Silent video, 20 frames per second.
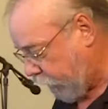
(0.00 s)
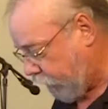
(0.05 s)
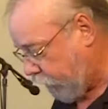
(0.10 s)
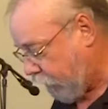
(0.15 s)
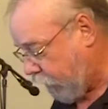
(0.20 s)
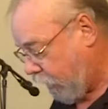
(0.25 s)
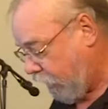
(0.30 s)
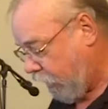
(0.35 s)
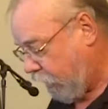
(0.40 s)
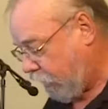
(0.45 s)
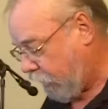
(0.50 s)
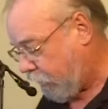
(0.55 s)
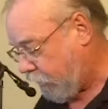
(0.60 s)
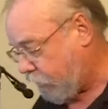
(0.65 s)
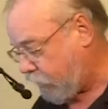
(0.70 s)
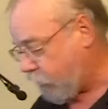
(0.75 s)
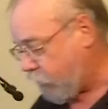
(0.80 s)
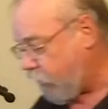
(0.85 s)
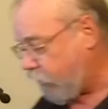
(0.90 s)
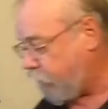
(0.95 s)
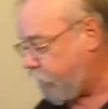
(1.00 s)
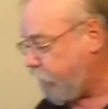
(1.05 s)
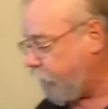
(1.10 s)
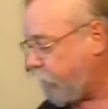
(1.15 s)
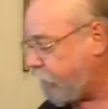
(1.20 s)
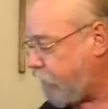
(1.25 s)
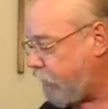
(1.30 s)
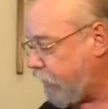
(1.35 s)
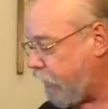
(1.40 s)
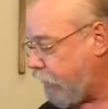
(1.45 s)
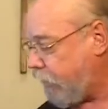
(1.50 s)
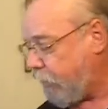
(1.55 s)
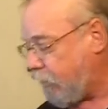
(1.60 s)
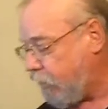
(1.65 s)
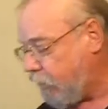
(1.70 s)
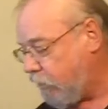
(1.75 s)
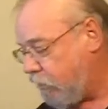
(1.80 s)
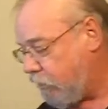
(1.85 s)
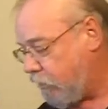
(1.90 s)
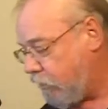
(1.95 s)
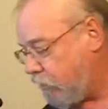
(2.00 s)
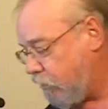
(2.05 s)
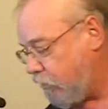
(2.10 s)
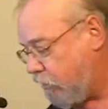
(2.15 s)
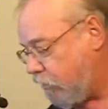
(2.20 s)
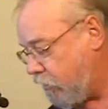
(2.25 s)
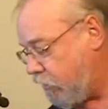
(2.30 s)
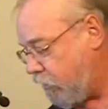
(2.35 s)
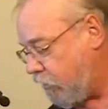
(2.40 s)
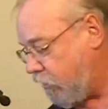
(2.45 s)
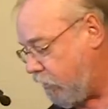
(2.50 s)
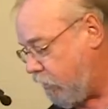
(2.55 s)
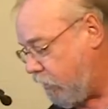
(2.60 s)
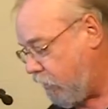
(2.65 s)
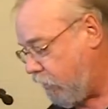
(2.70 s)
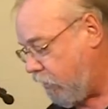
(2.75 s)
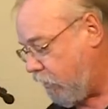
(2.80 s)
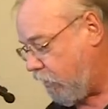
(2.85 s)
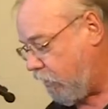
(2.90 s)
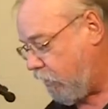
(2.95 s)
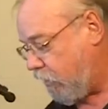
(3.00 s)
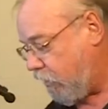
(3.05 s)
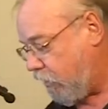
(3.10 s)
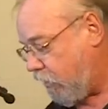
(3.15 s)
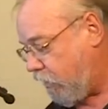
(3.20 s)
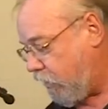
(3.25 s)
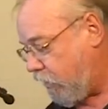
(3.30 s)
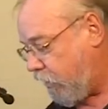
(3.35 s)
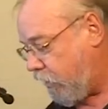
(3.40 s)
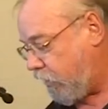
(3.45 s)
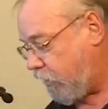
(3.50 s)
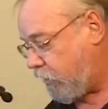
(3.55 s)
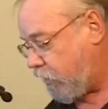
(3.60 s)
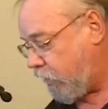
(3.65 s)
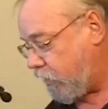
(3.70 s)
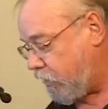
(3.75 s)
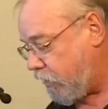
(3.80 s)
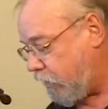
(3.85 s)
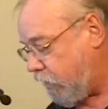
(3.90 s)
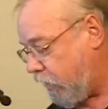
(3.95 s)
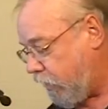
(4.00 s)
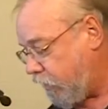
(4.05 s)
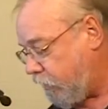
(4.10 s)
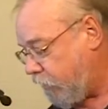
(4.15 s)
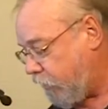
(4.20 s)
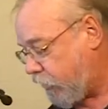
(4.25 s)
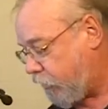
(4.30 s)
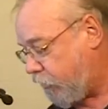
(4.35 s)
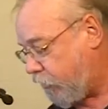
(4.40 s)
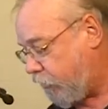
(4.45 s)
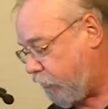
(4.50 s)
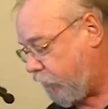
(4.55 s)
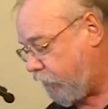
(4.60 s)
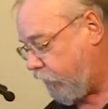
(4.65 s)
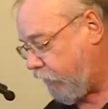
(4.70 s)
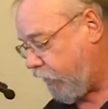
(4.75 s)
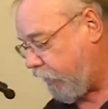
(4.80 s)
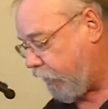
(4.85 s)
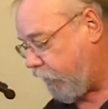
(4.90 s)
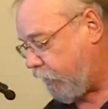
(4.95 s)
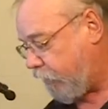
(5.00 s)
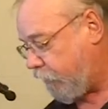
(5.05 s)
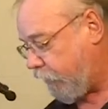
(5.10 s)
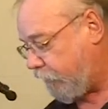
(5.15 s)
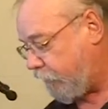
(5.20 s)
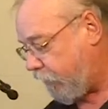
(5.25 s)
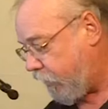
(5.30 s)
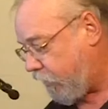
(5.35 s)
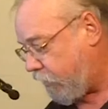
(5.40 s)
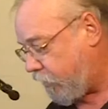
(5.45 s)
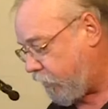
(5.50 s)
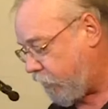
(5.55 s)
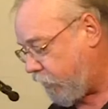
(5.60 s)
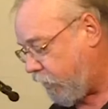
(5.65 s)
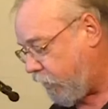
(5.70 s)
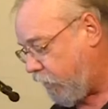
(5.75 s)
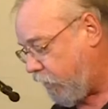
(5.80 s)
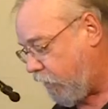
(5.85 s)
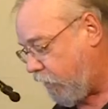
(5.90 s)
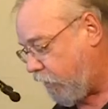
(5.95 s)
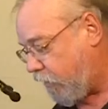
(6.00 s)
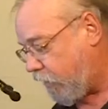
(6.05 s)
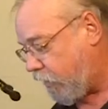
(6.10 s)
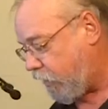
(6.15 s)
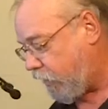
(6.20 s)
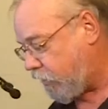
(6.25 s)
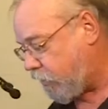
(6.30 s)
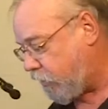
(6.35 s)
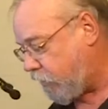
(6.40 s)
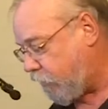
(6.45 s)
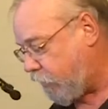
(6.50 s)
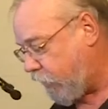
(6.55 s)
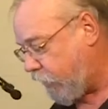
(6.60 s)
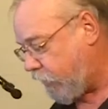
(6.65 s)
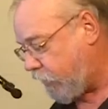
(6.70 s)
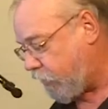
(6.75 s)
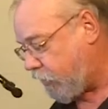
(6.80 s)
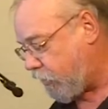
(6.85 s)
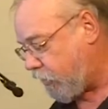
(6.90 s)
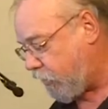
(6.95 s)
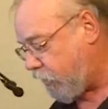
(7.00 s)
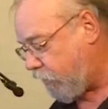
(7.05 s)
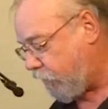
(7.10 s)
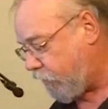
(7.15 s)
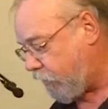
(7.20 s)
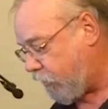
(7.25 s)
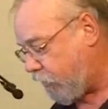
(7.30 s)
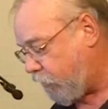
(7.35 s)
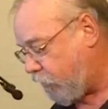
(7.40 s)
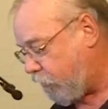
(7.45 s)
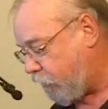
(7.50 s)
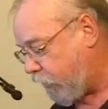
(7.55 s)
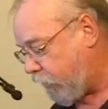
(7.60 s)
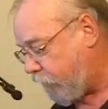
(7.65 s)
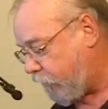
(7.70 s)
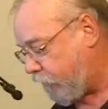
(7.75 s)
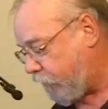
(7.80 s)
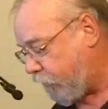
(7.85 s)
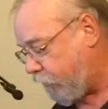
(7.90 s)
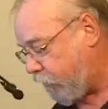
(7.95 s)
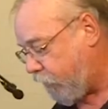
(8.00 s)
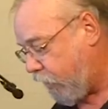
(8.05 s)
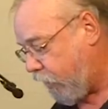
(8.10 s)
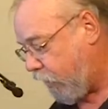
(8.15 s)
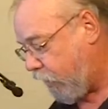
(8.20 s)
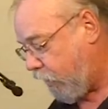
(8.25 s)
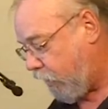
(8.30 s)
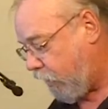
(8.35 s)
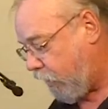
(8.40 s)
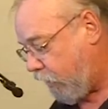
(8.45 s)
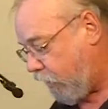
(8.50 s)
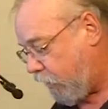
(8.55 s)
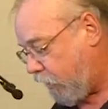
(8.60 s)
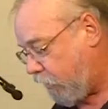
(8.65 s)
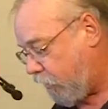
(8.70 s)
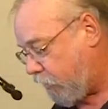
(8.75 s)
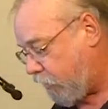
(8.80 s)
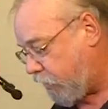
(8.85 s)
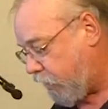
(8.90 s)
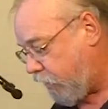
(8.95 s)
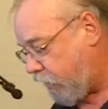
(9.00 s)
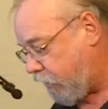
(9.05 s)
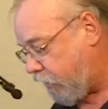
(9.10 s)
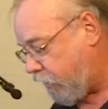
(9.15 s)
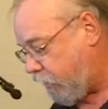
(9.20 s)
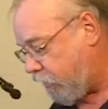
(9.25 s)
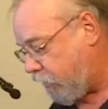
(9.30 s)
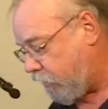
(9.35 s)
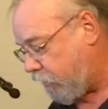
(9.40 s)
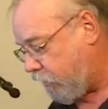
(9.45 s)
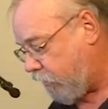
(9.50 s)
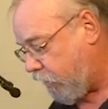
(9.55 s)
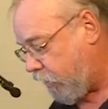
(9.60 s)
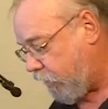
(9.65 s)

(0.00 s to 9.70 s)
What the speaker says: In John 15, and He says, "I am the true vine. My Father's the gardener. He cuts the branches off that don't bear fruit." And He goes down.